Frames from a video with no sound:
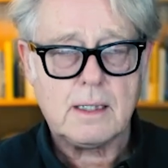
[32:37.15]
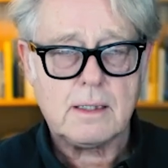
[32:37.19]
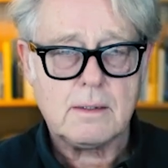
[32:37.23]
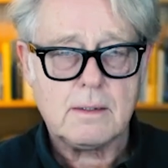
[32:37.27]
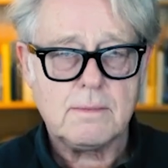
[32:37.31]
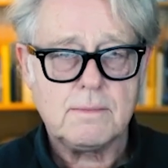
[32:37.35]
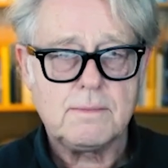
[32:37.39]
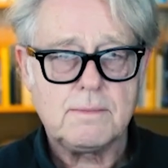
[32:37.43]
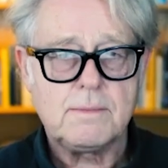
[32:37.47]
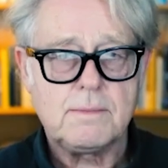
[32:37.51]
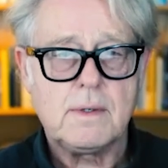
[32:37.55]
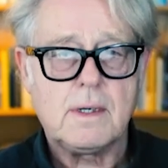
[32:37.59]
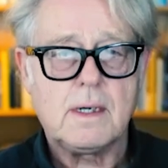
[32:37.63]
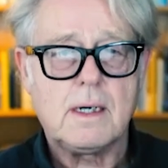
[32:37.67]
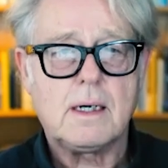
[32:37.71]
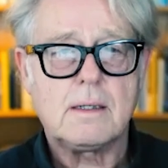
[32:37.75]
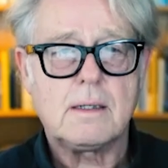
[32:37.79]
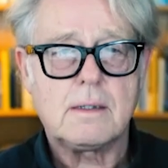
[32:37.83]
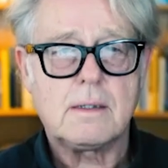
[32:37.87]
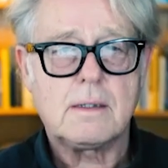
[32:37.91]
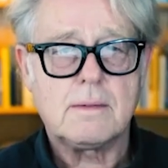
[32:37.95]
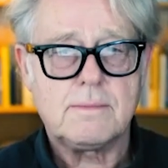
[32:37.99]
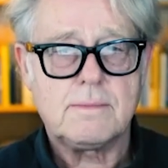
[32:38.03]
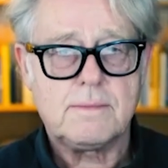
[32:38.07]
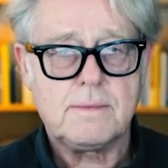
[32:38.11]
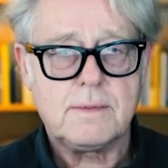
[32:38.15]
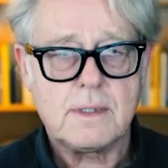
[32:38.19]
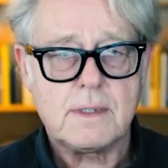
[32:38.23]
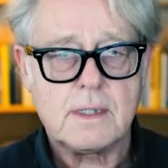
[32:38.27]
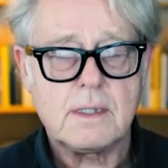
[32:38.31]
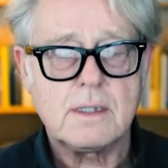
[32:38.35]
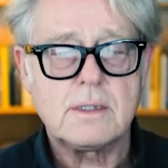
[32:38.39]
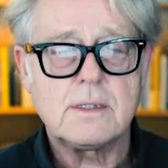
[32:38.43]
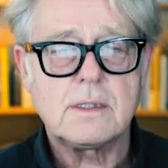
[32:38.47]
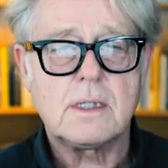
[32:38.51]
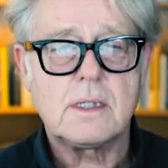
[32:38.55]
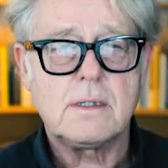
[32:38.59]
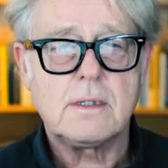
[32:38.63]
of out of uh,
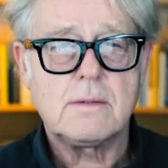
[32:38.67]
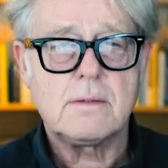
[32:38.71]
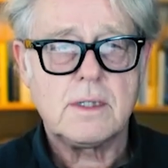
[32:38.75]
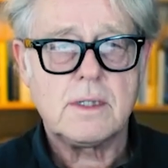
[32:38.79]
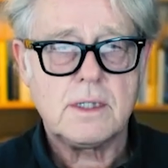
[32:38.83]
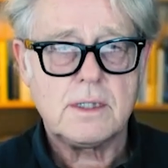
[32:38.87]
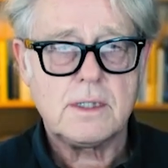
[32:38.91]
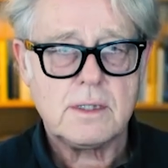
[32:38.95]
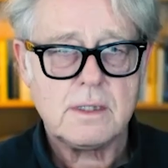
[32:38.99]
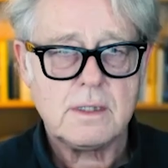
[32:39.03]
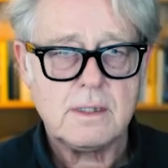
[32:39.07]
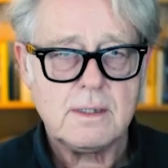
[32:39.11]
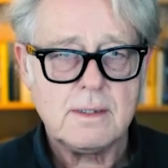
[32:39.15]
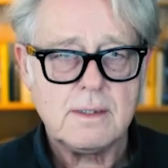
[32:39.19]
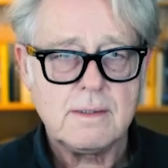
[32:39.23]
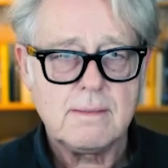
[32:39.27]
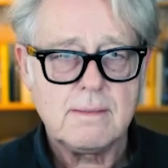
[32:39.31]
consideration